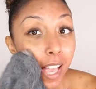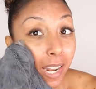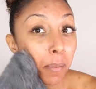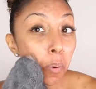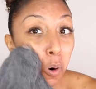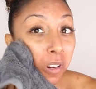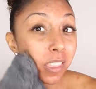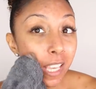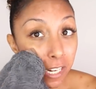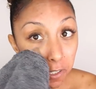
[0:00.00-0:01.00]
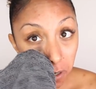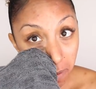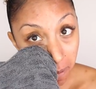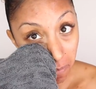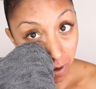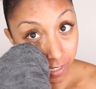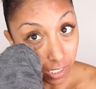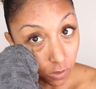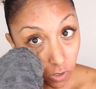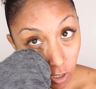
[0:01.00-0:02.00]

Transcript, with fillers: An important thing to remember is that you